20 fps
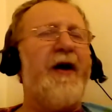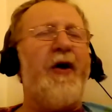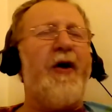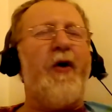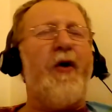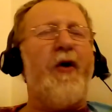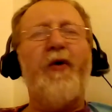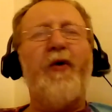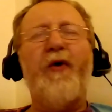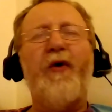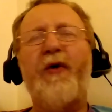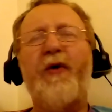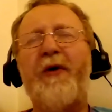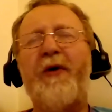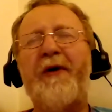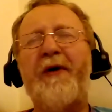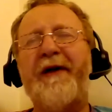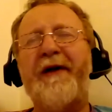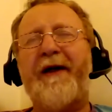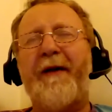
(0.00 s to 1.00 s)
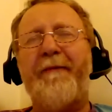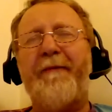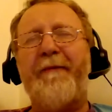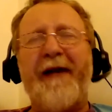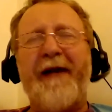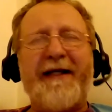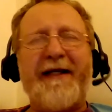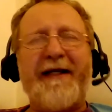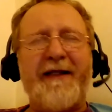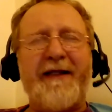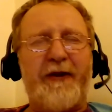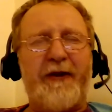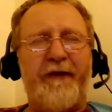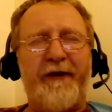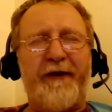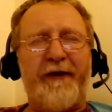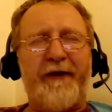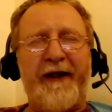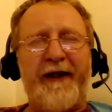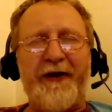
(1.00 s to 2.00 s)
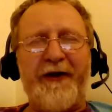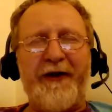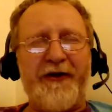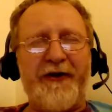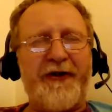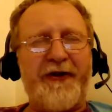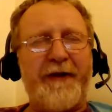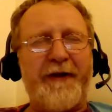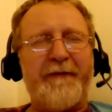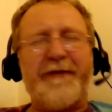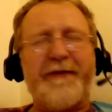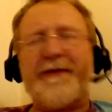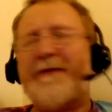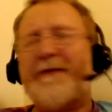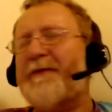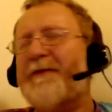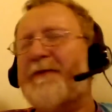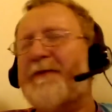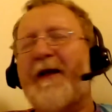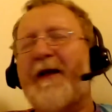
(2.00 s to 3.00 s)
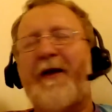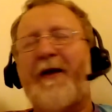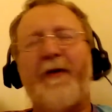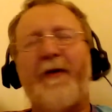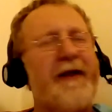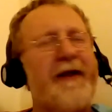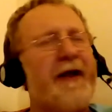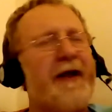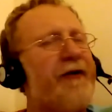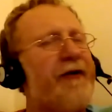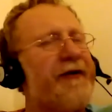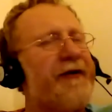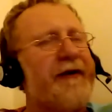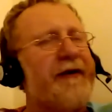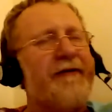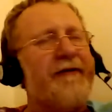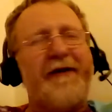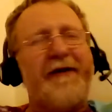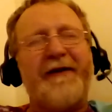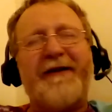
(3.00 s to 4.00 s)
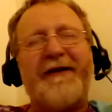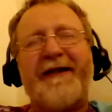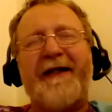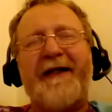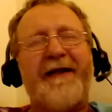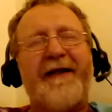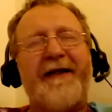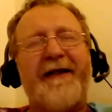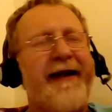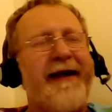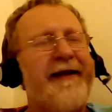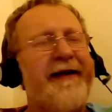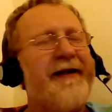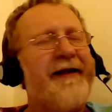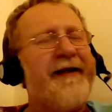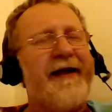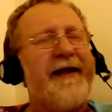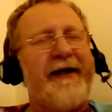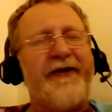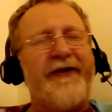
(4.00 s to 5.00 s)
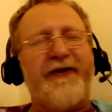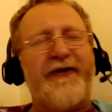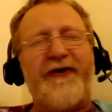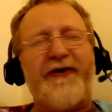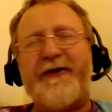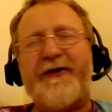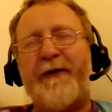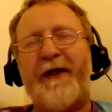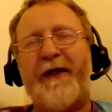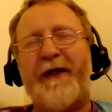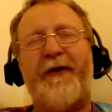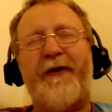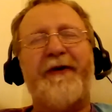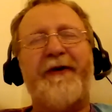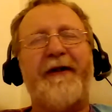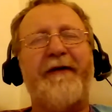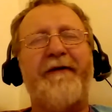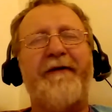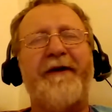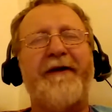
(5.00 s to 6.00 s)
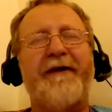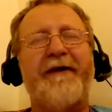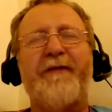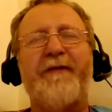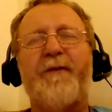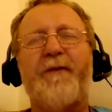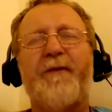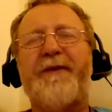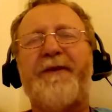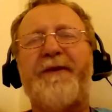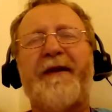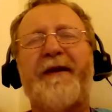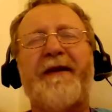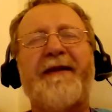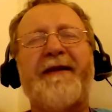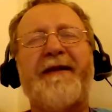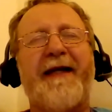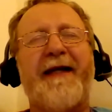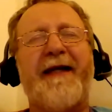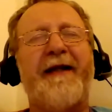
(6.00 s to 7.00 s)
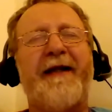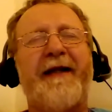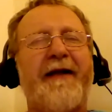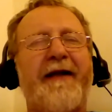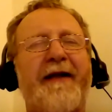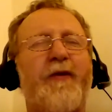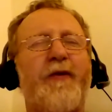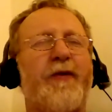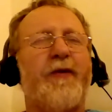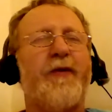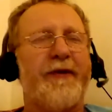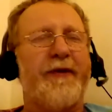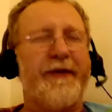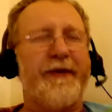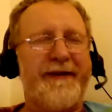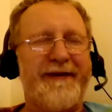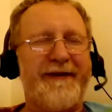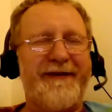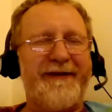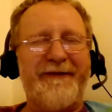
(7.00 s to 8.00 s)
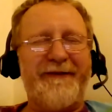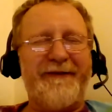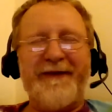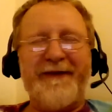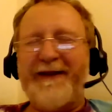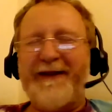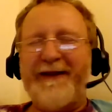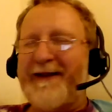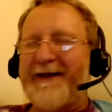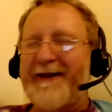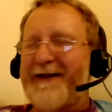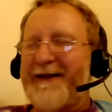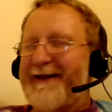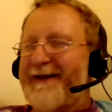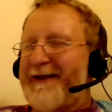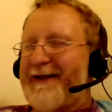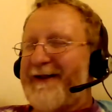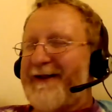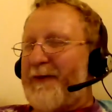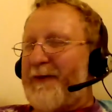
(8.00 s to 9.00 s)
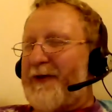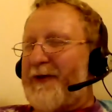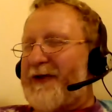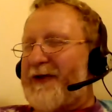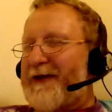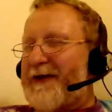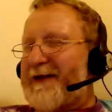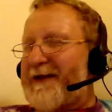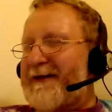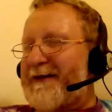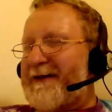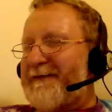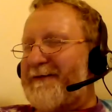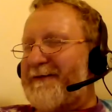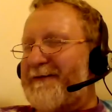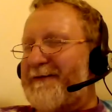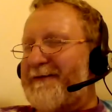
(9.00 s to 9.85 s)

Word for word: all the complexity of relationships without even sending any letters without even saying any words which is